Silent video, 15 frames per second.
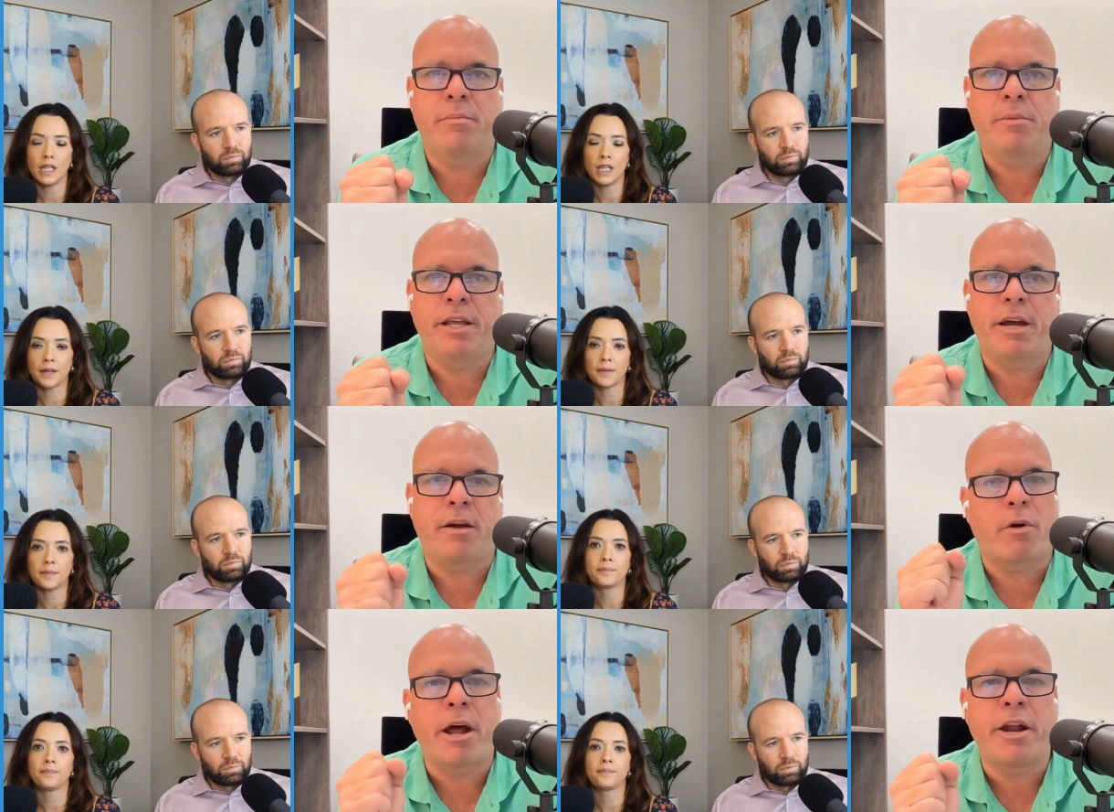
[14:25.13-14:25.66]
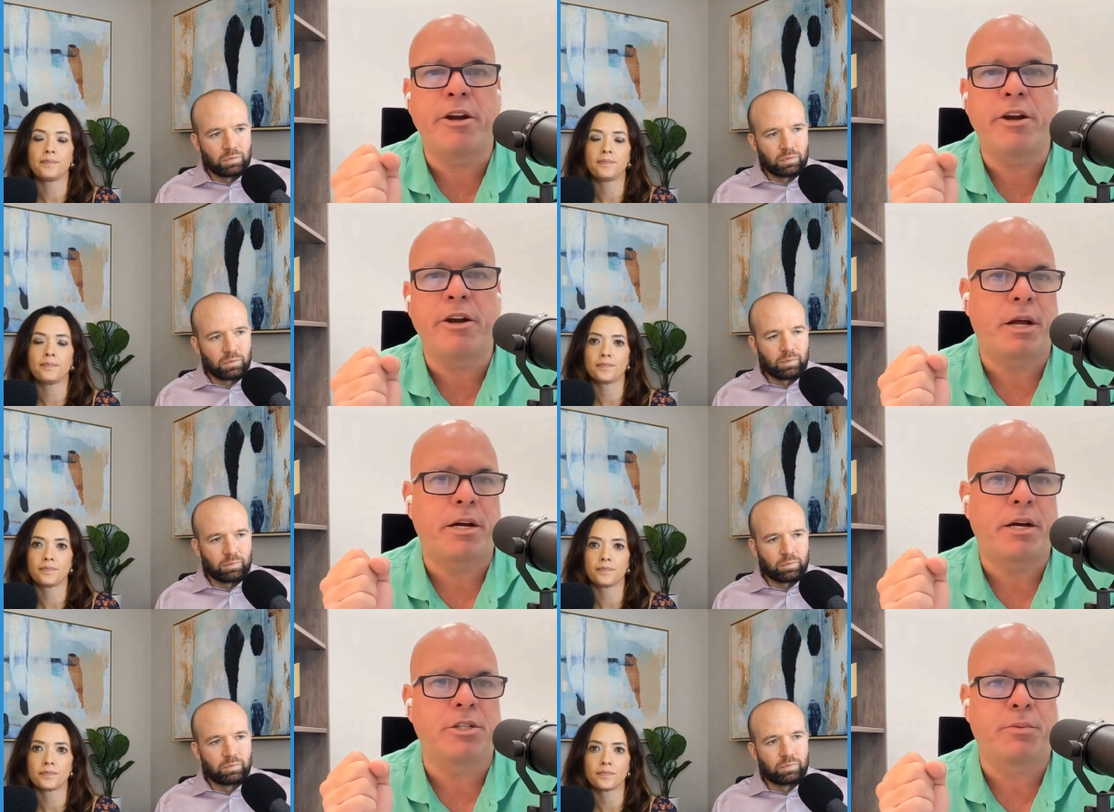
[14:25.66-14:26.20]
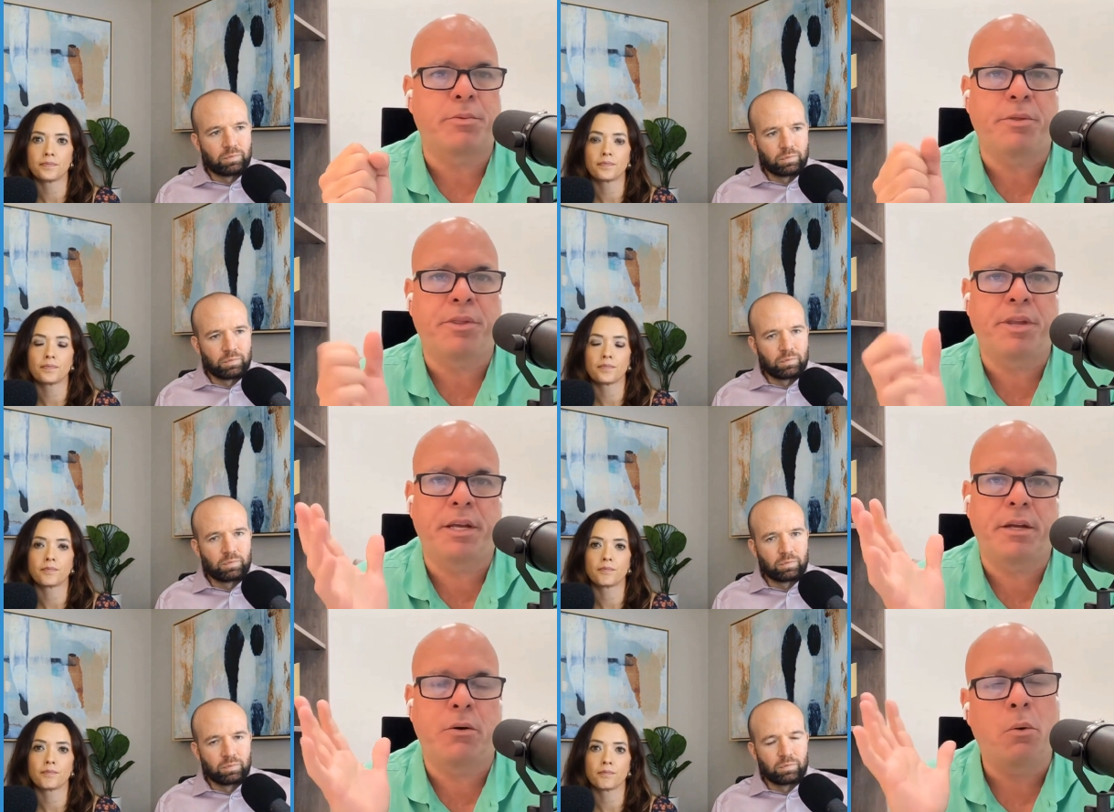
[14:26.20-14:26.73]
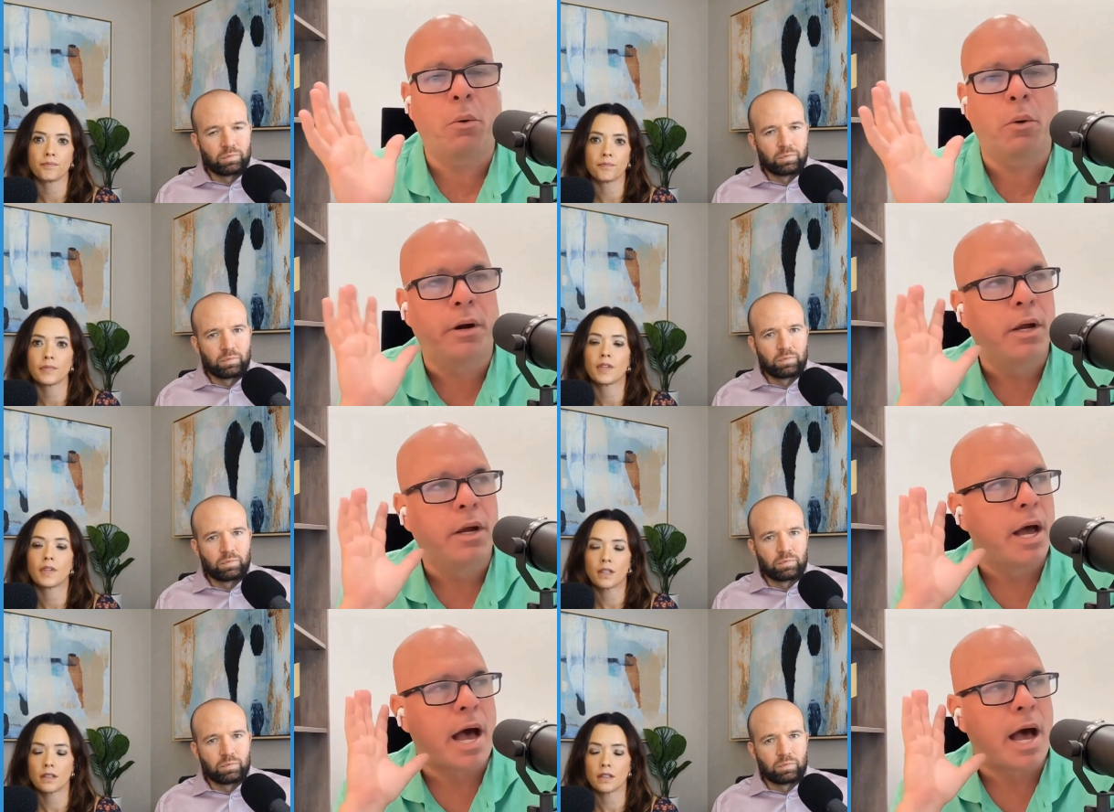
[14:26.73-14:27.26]
Speaker 1: that writer's block yeah. is a real thing or
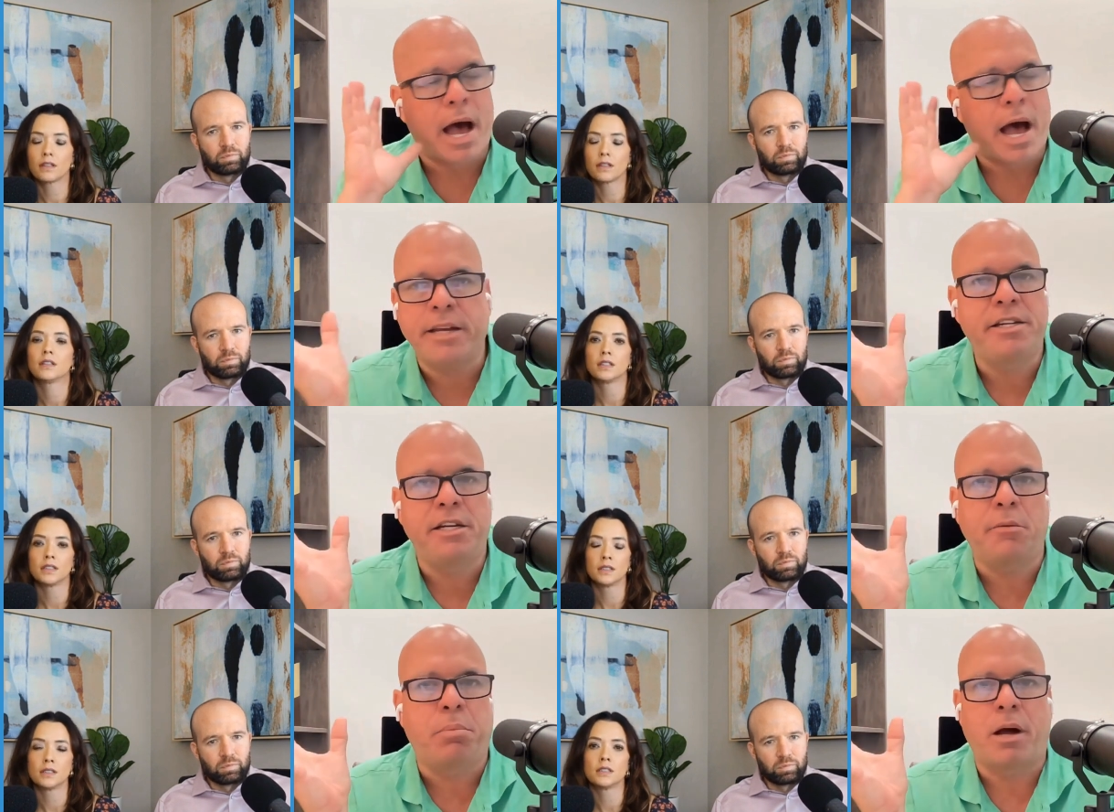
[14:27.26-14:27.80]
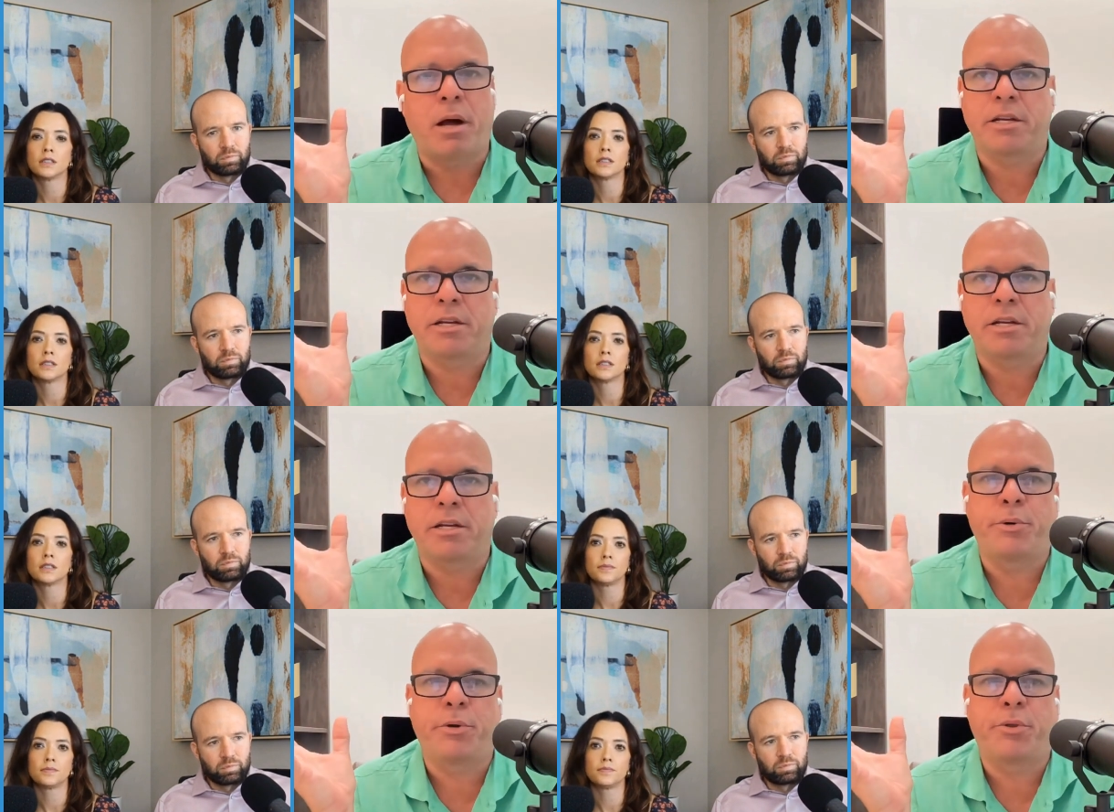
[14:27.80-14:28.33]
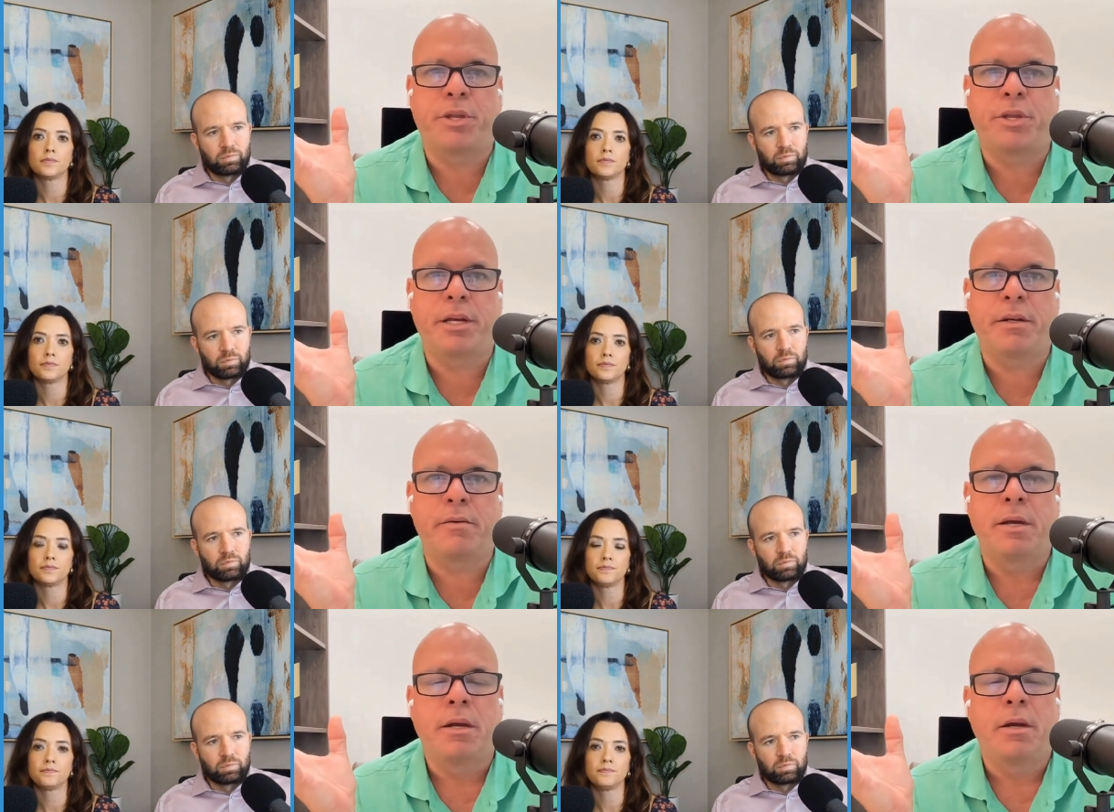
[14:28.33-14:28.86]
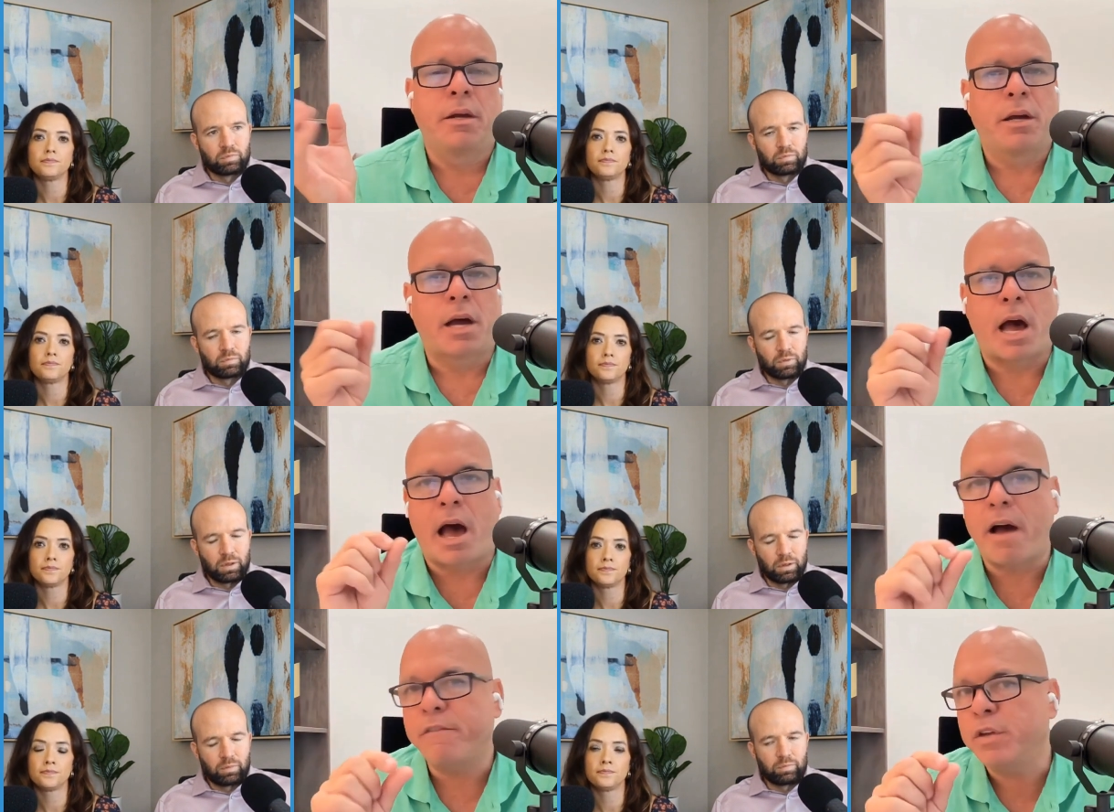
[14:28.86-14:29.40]
idea block is a real thing
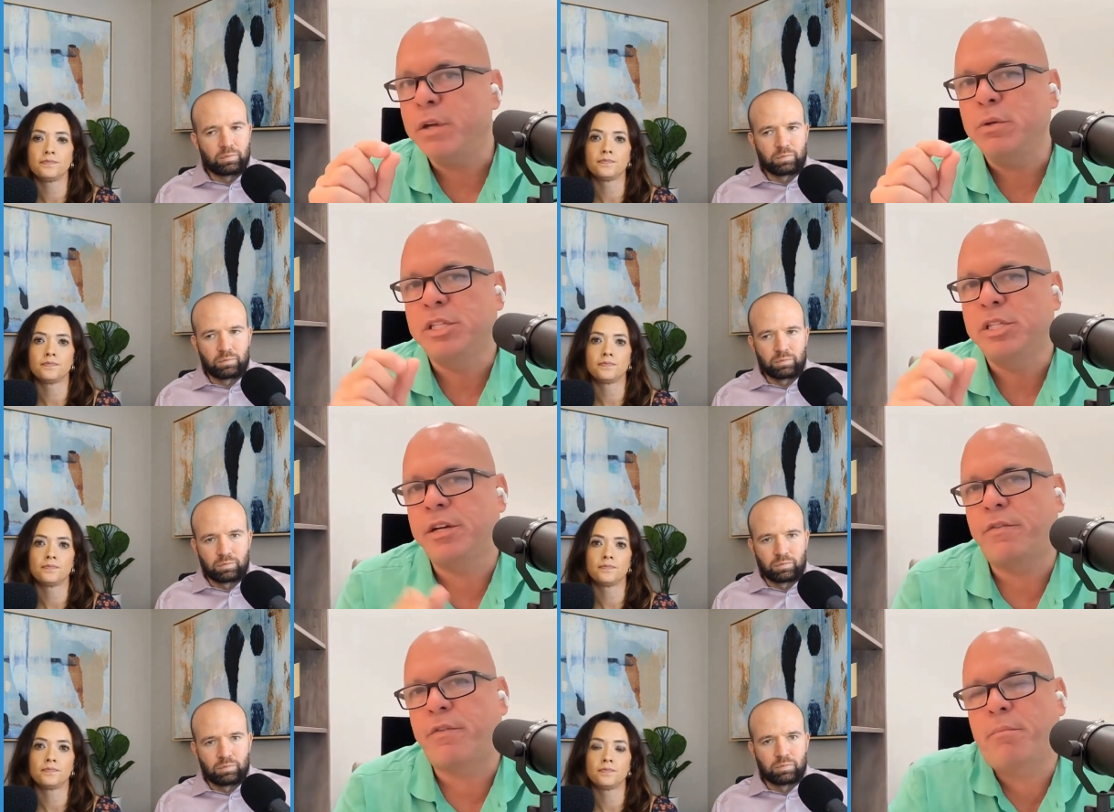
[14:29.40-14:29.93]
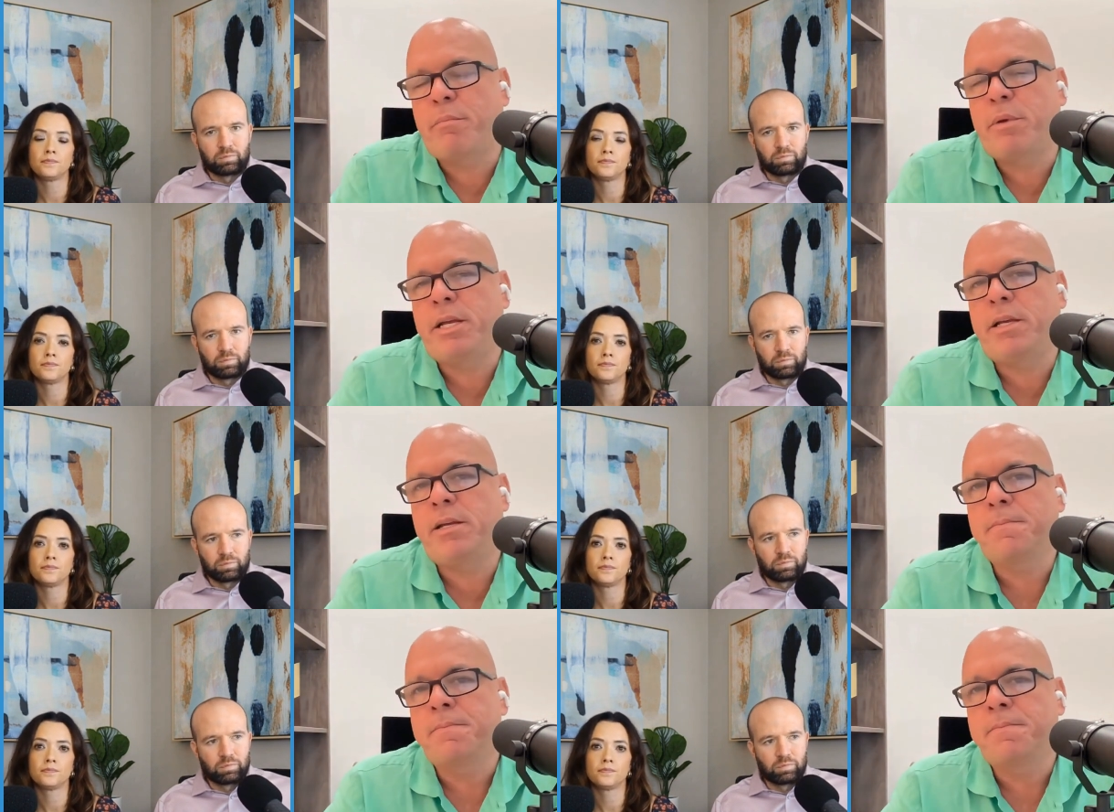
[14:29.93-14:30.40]
i've used it for me